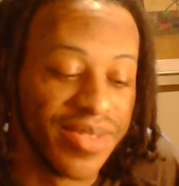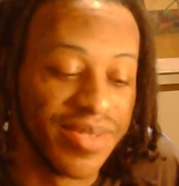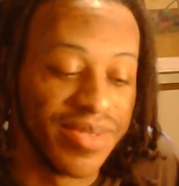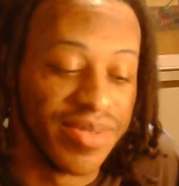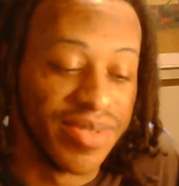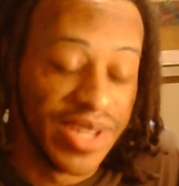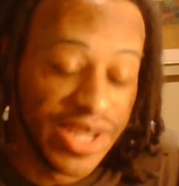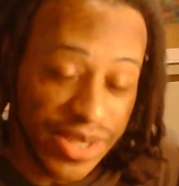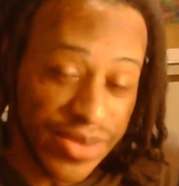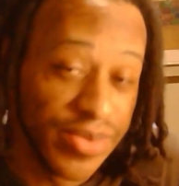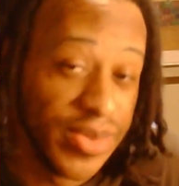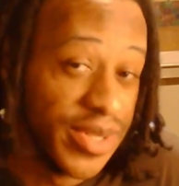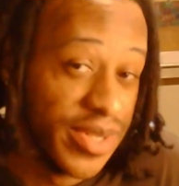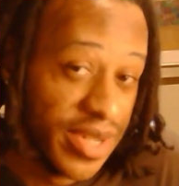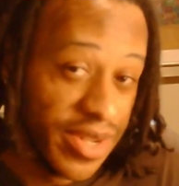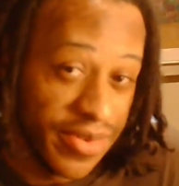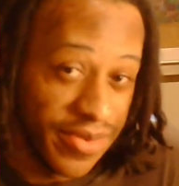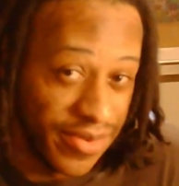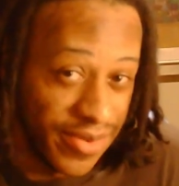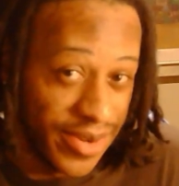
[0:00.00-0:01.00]
this one
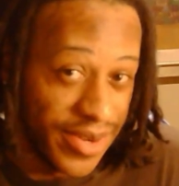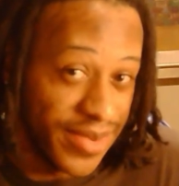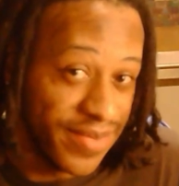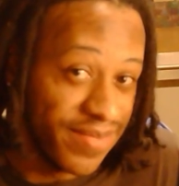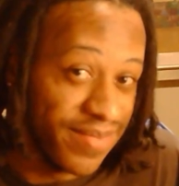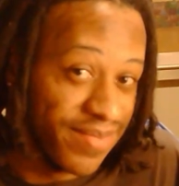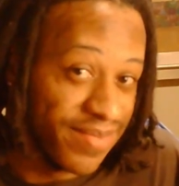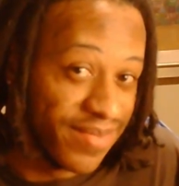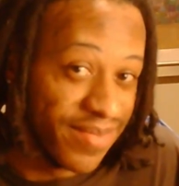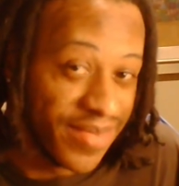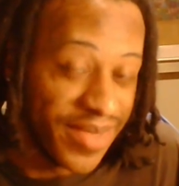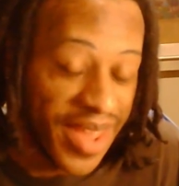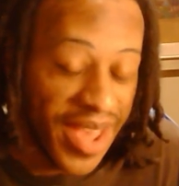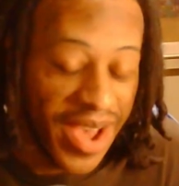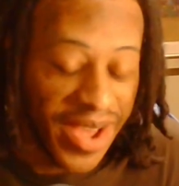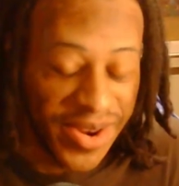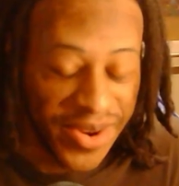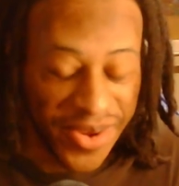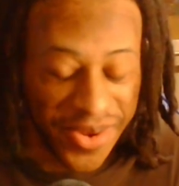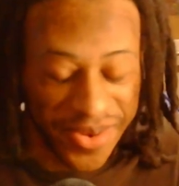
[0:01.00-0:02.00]
different. Now,
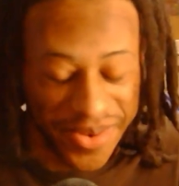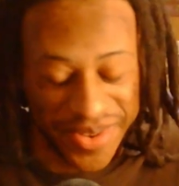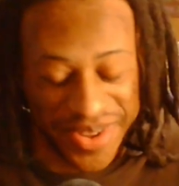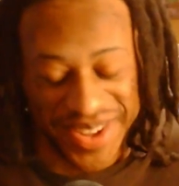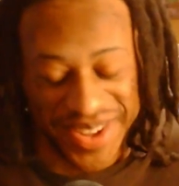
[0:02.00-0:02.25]
I know,